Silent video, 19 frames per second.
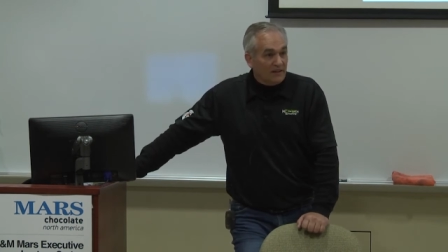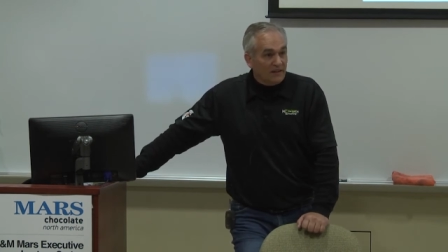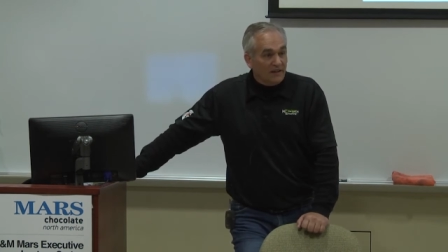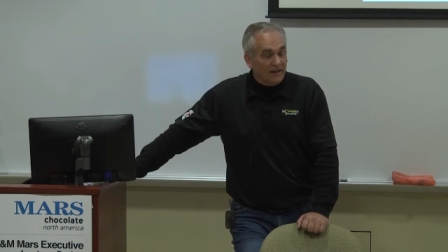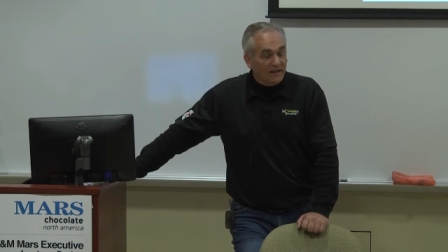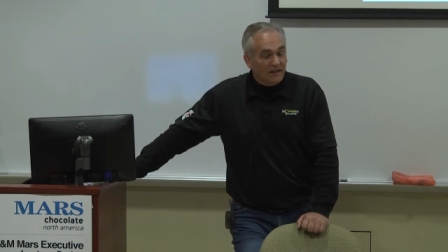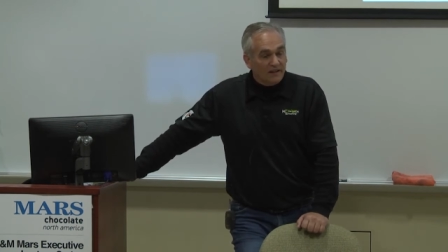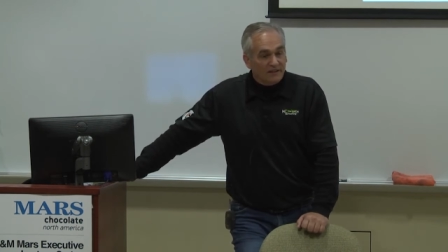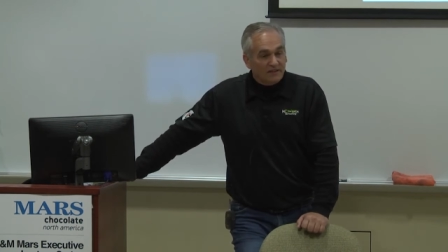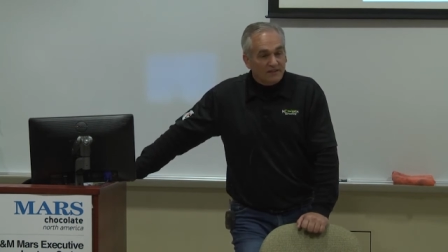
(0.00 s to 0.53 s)

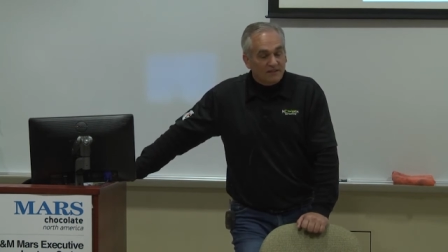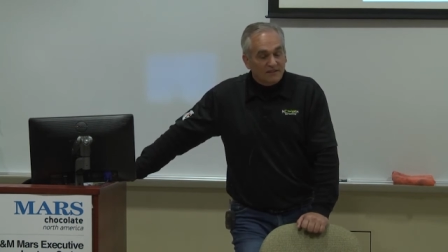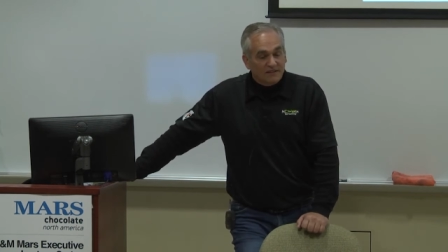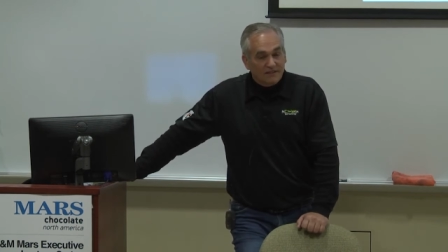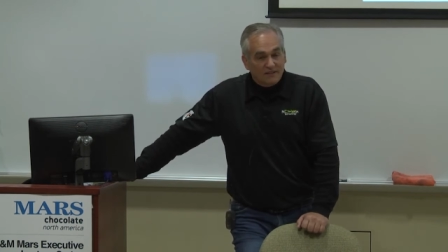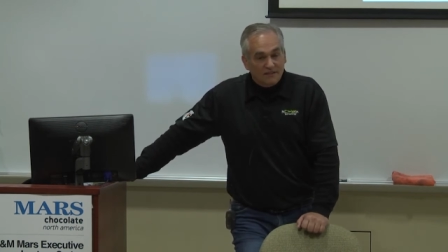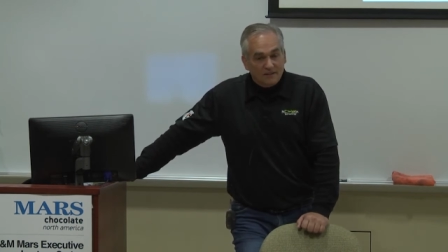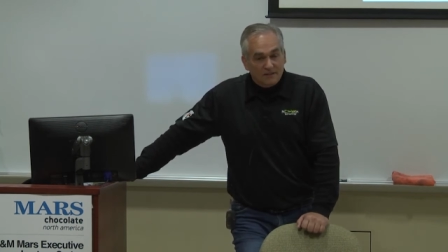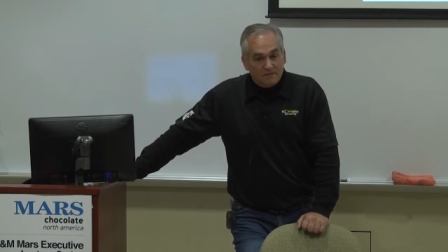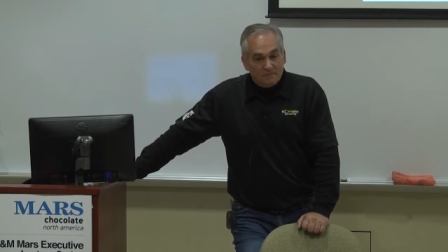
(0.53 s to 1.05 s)
And
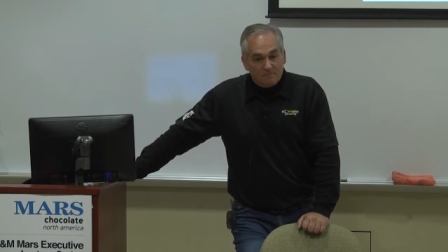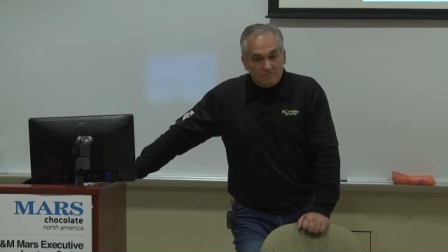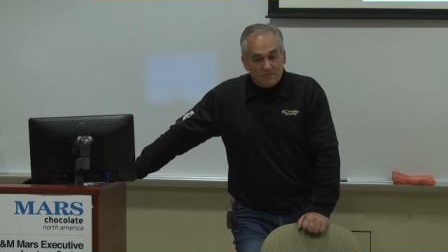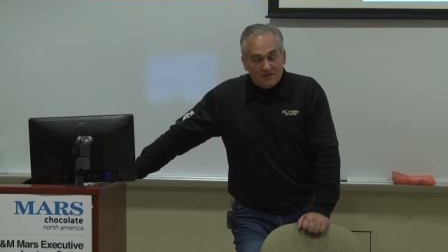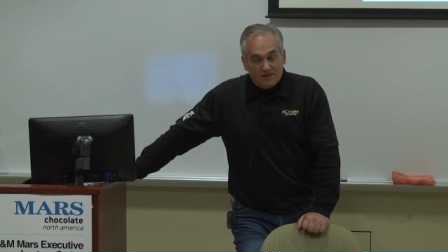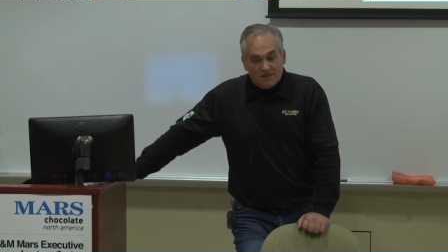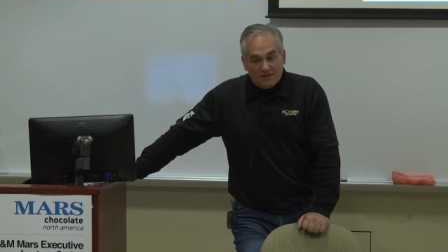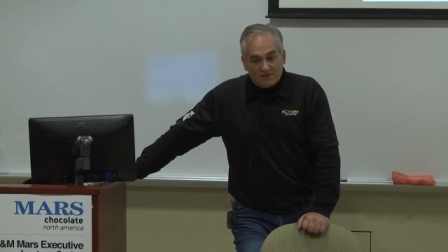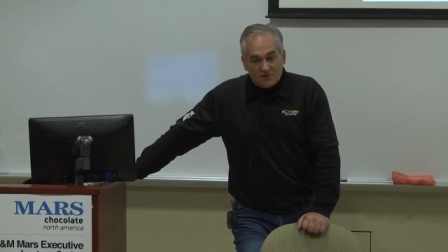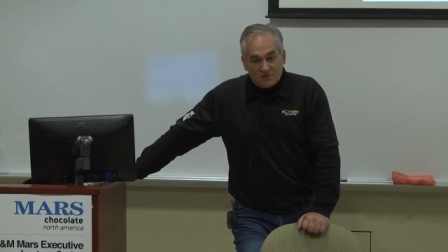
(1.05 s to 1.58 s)

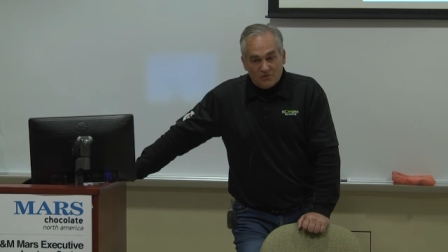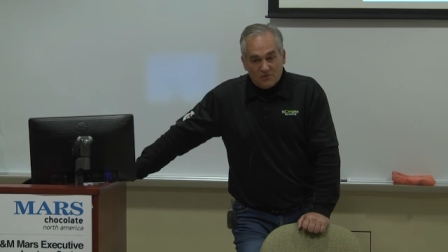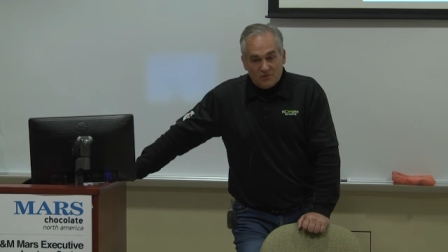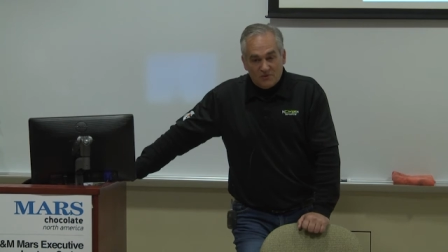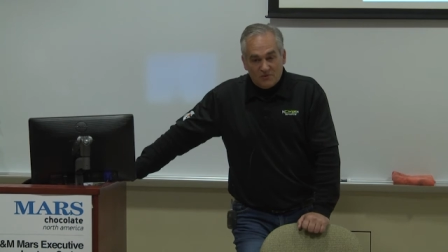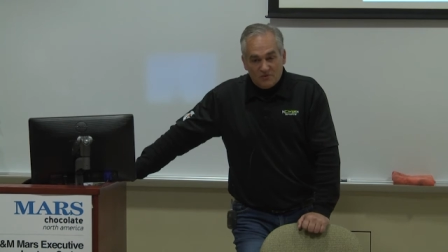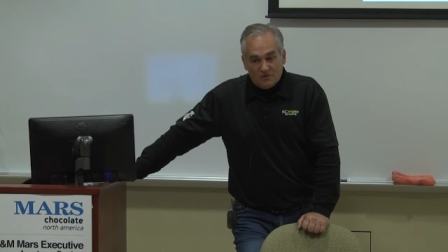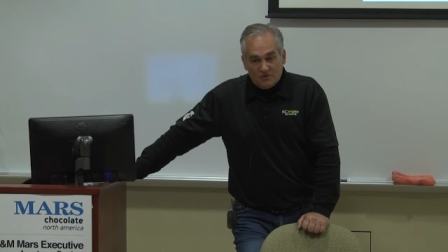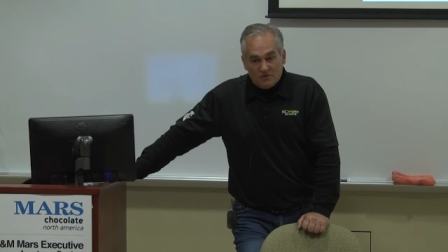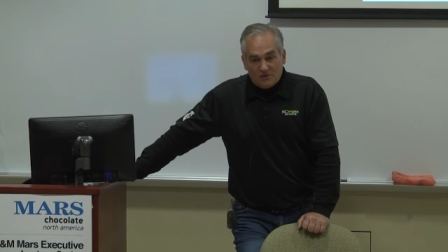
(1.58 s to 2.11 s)
uh, so
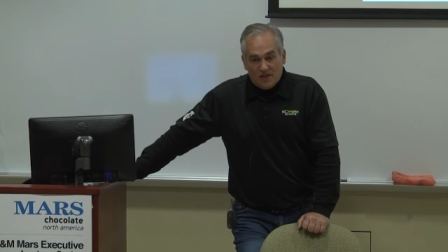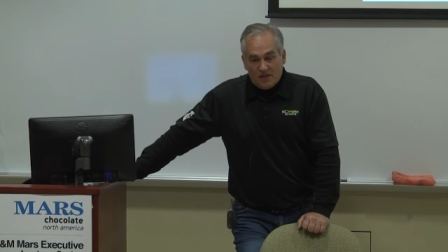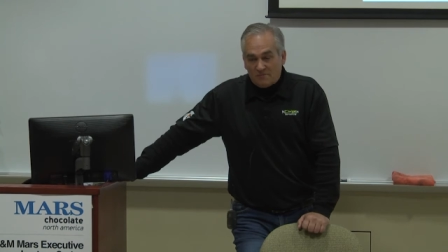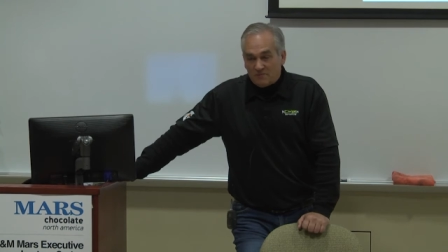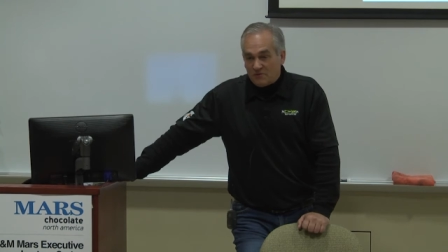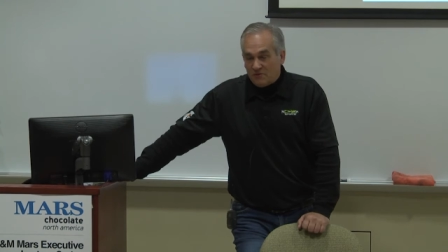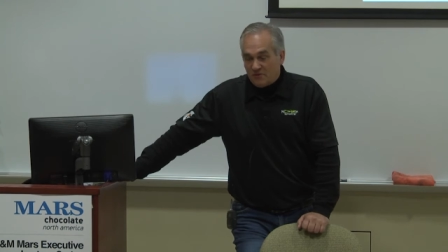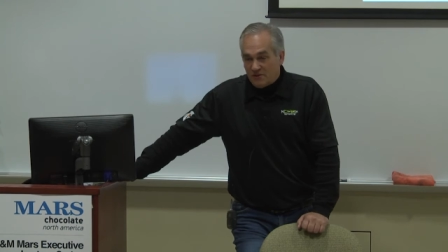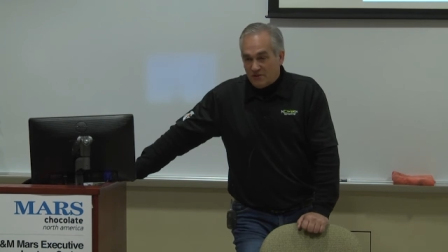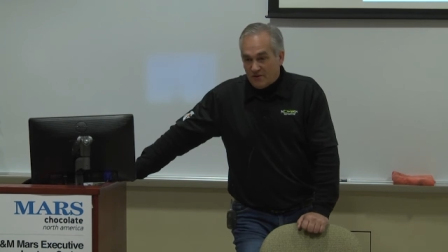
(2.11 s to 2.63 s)
we, we came
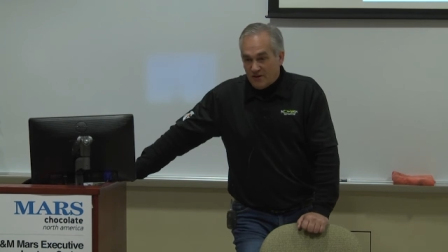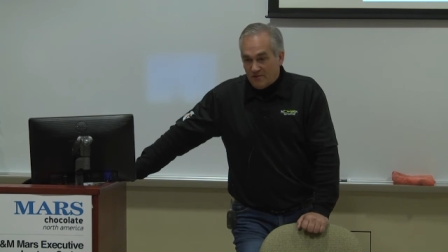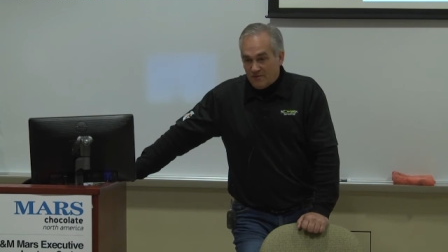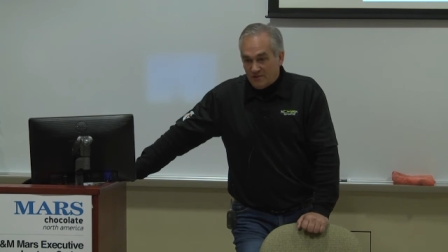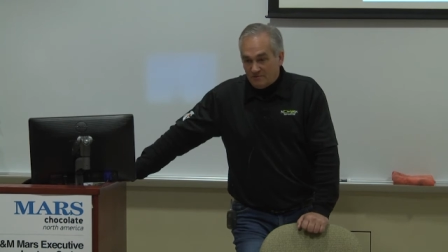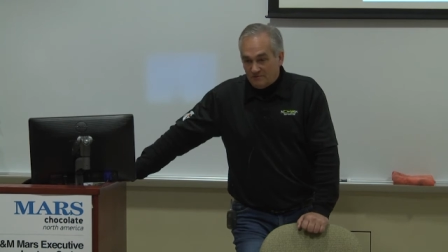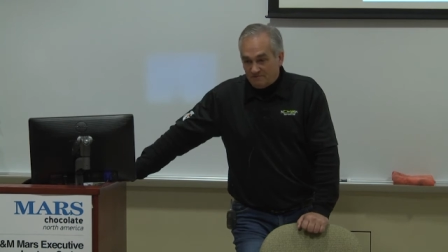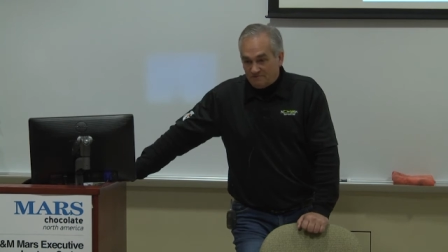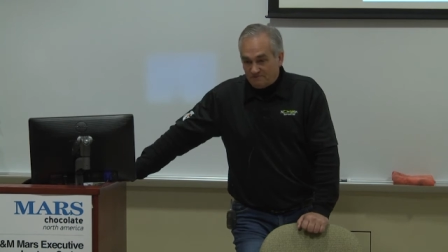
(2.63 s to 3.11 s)
to an agreement